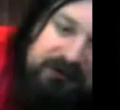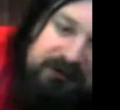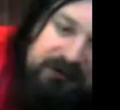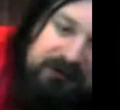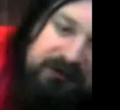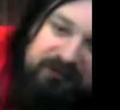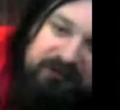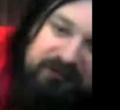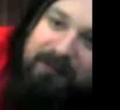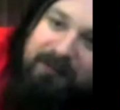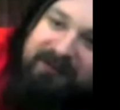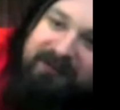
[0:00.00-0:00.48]

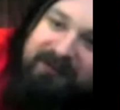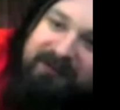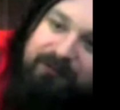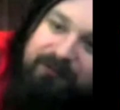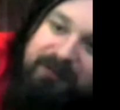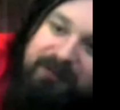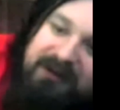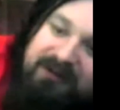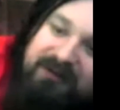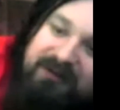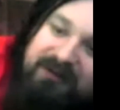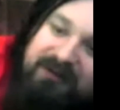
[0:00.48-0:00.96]
little bits
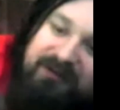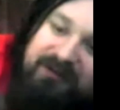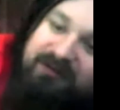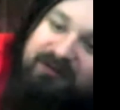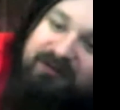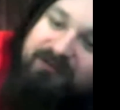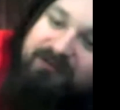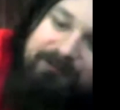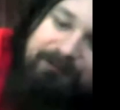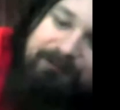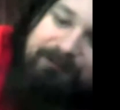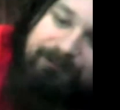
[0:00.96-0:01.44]
and
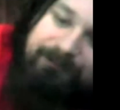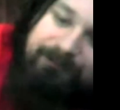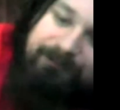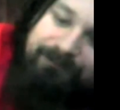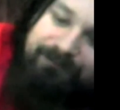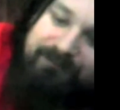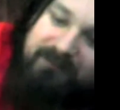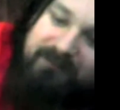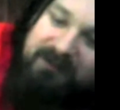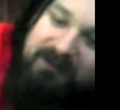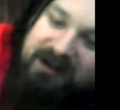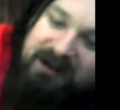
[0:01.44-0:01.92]
pieces,
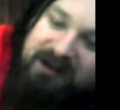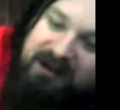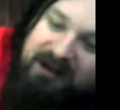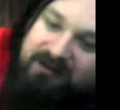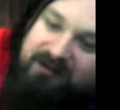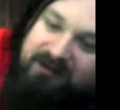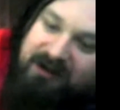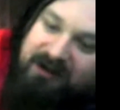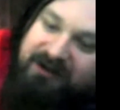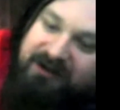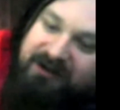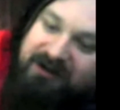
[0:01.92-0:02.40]

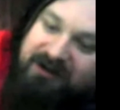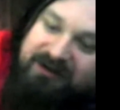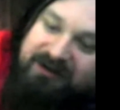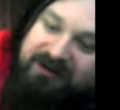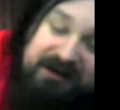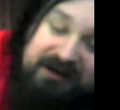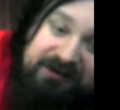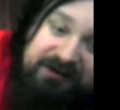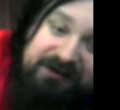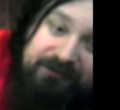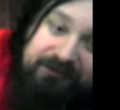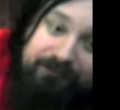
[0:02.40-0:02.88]
I
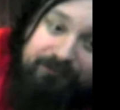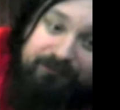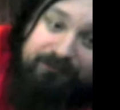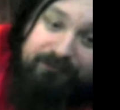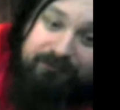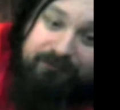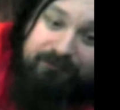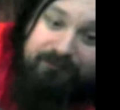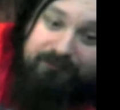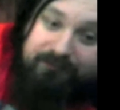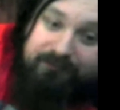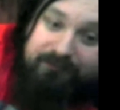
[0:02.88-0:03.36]
didn't need
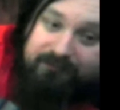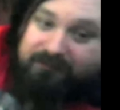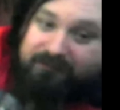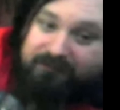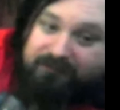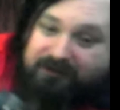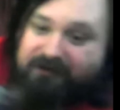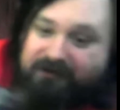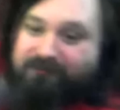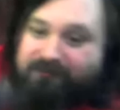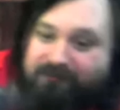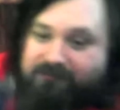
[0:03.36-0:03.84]
them,
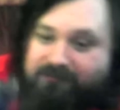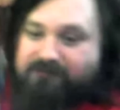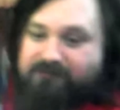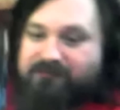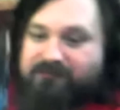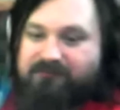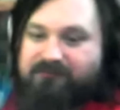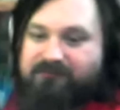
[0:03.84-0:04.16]
you know.